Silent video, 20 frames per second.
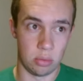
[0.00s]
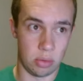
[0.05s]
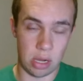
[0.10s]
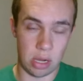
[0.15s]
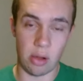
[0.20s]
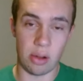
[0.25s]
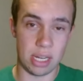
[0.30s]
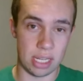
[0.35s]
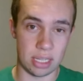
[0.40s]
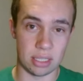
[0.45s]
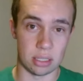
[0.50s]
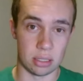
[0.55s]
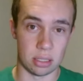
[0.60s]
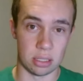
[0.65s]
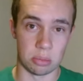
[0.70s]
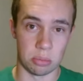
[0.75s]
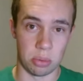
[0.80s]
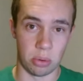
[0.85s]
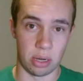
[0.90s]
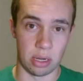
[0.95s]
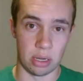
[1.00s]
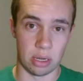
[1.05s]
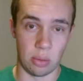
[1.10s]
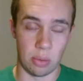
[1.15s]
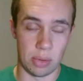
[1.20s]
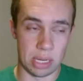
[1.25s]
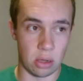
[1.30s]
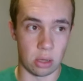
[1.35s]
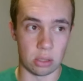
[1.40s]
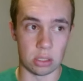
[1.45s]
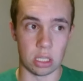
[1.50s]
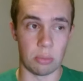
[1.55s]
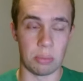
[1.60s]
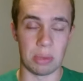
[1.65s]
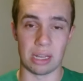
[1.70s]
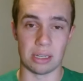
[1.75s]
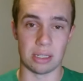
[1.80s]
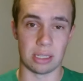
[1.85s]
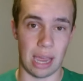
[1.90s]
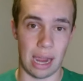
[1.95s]
We know what he is at this point. And when he goes up
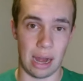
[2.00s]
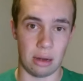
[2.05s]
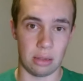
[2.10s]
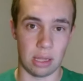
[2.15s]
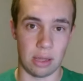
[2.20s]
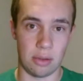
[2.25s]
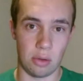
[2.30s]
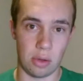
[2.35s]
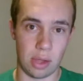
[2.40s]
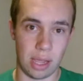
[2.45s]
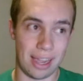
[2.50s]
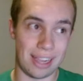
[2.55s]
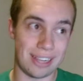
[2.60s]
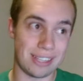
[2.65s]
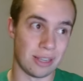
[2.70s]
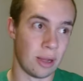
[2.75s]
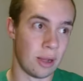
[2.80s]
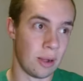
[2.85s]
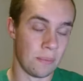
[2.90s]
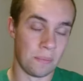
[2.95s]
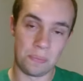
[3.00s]
against the higher level guys,